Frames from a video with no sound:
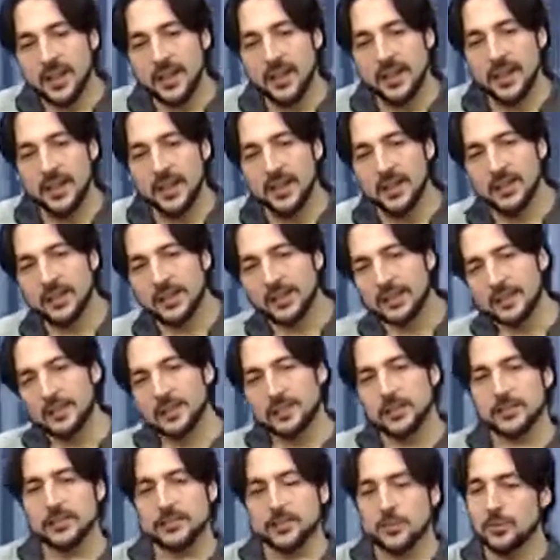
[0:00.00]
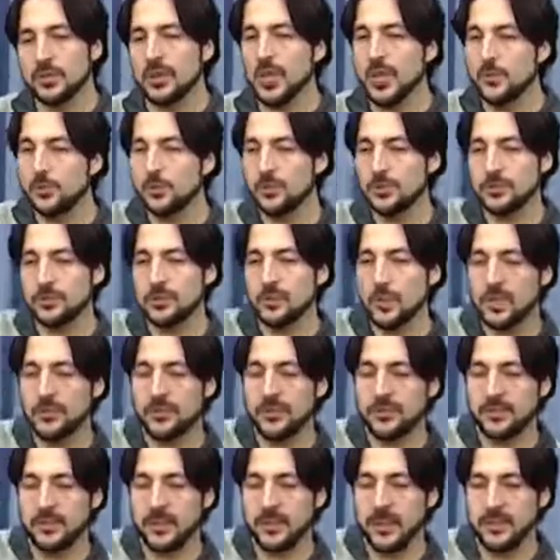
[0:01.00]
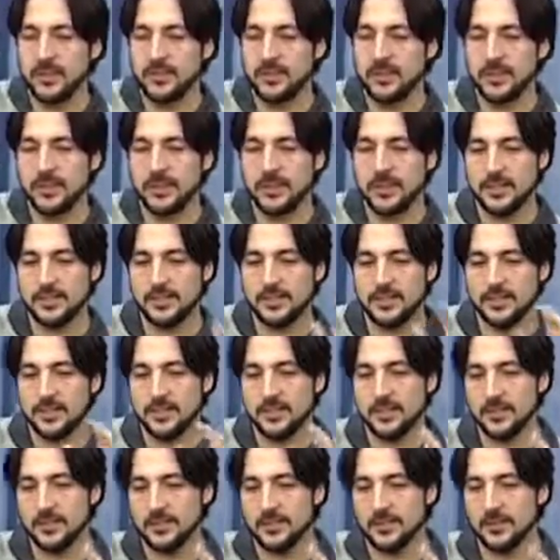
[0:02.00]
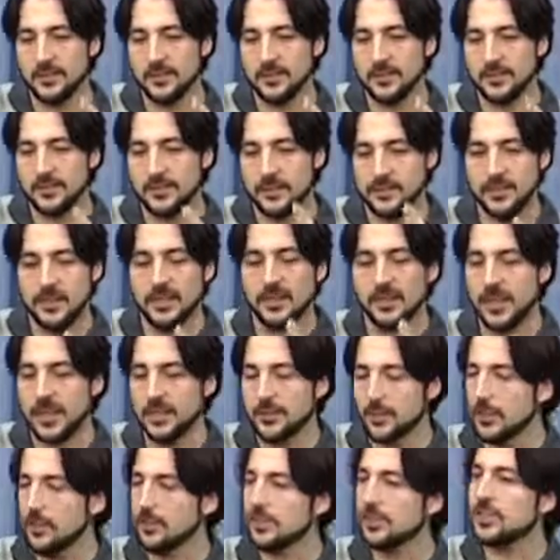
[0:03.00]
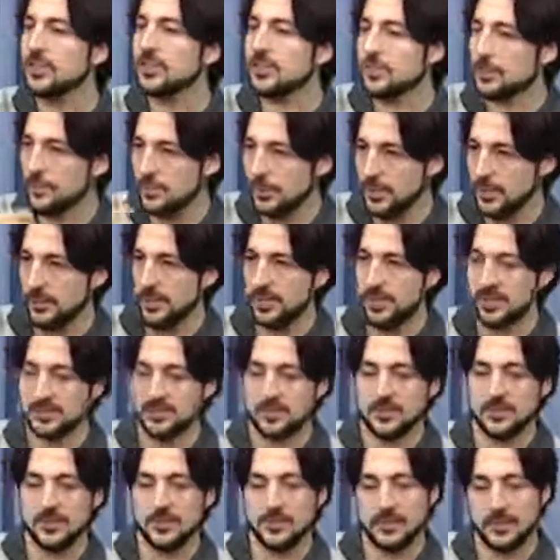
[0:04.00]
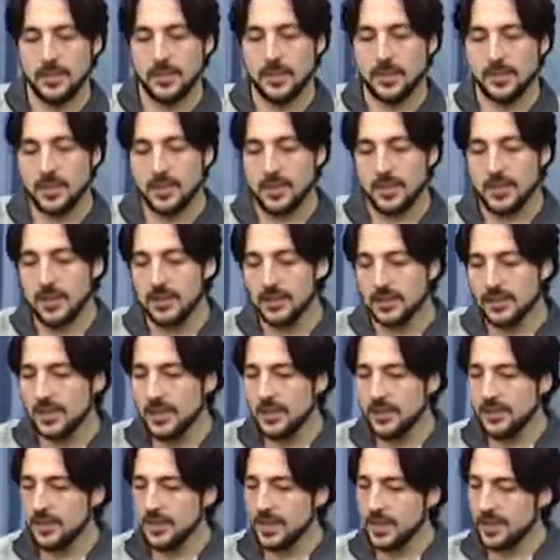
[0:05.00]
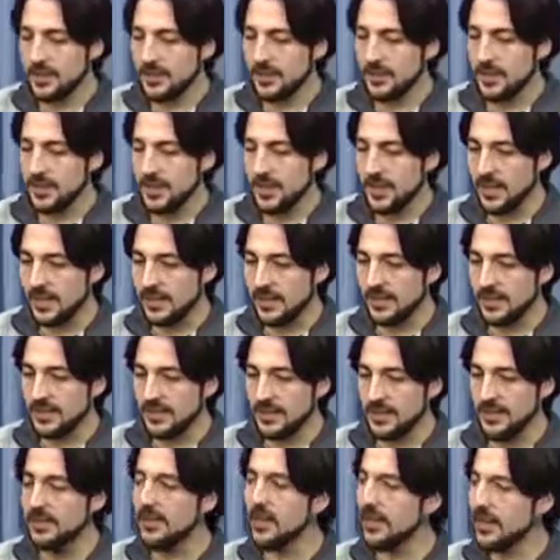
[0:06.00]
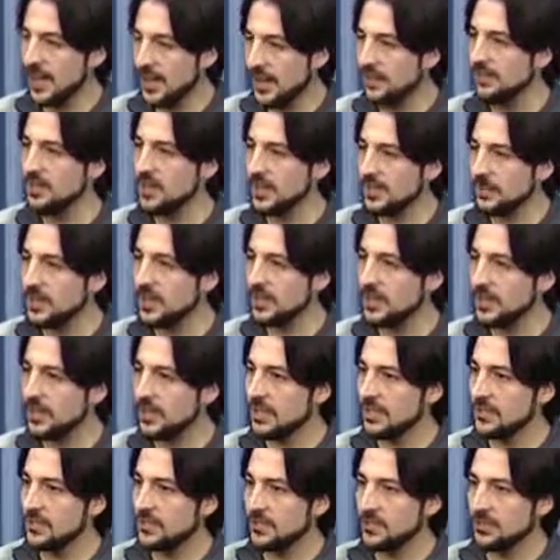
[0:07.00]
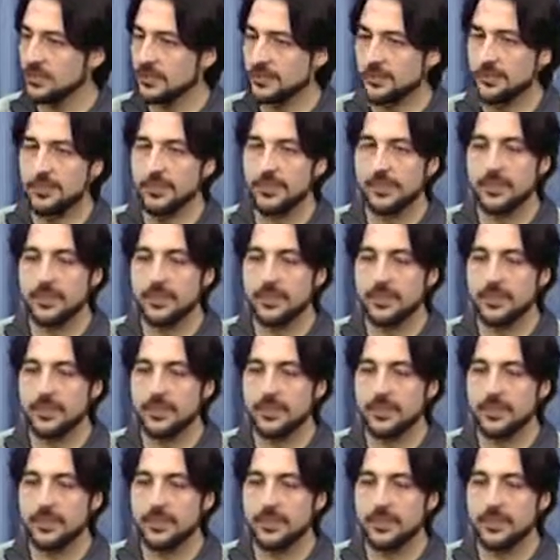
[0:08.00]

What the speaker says: So that was one of the ideas. They are not spirits. And the other idea is that they have limitations.